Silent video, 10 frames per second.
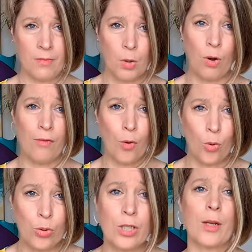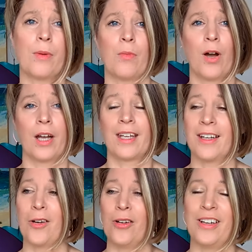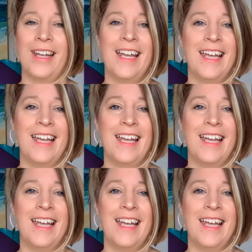What I've also been working on